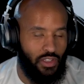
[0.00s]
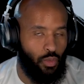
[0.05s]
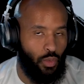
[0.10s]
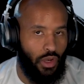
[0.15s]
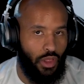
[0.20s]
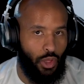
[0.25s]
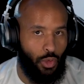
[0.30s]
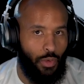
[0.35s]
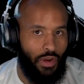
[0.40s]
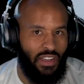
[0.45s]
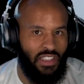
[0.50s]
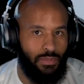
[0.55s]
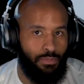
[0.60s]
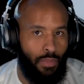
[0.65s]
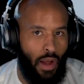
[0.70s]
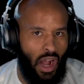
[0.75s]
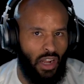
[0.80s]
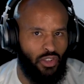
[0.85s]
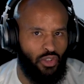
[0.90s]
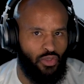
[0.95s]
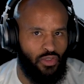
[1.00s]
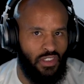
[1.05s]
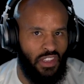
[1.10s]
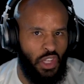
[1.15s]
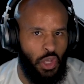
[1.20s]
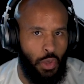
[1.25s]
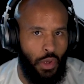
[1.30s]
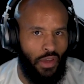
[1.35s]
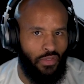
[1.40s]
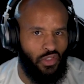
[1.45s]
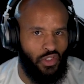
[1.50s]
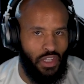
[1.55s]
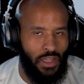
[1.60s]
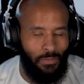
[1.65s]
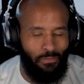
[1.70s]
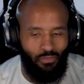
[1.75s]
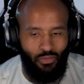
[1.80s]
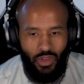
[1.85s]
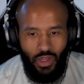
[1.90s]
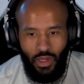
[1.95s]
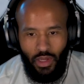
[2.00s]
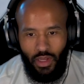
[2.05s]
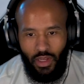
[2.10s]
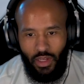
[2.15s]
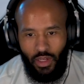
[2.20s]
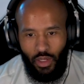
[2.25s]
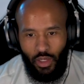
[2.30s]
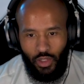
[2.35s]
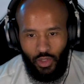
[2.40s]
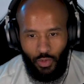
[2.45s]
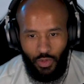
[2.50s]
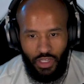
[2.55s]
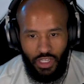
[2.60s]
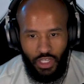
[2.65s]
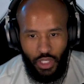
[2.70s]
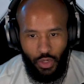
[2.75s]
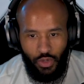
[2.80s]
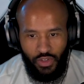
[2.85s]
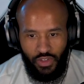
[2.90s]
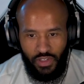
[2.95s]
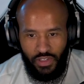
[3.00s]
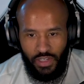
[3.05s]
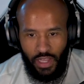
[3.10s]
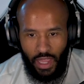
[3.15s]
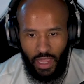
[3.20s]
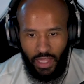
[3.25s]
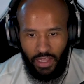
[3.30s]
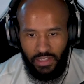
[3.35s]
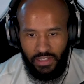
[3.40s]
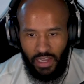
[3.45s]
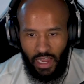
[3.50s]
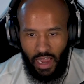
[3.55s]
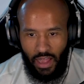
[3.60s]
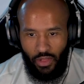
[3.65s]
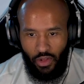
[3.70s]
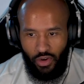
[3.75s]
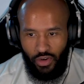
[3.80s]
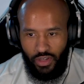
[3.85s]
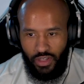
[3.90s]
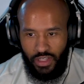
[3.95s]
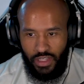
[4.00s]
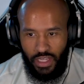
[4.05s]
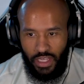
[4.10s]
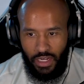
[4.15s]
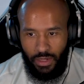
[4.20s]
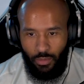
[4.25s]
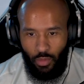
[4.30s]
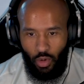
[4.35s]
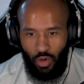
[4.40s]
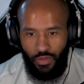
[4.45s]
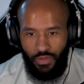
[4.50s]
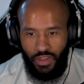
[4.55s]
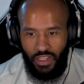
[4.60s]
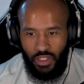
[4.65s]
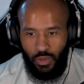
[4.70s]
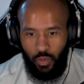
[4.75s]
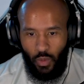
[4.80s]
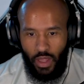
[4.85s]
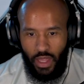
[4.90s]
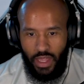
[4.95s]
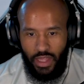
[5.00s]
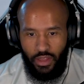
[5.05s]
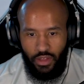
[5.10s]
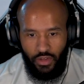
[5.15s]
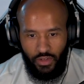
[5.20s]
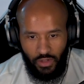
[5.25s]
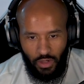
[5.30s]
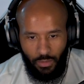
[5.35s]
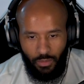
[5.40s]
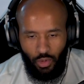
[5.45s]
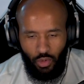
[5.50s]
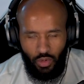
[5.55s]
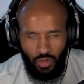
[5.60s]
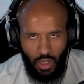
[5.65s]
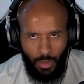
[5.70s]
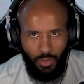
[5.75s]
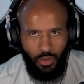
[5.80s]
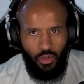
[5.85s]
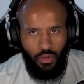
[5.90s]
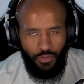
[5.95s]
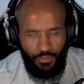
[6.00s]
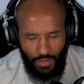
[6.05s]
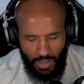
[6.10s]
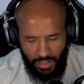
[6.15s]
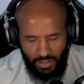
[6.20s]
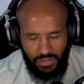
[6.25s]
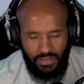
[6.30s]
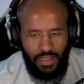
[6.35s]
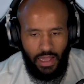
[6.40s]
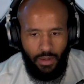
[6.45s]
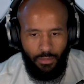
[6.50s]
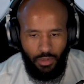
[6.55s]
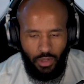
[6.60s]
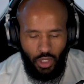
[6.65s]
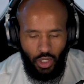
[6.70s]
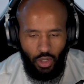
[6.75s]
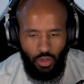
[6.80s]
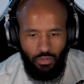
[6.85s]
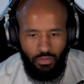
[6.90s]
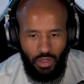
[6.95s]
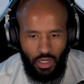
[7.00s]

the greatest boxers in the UFC. So he uses his hands to either get him going this way. You saw him do a couple little feints down below,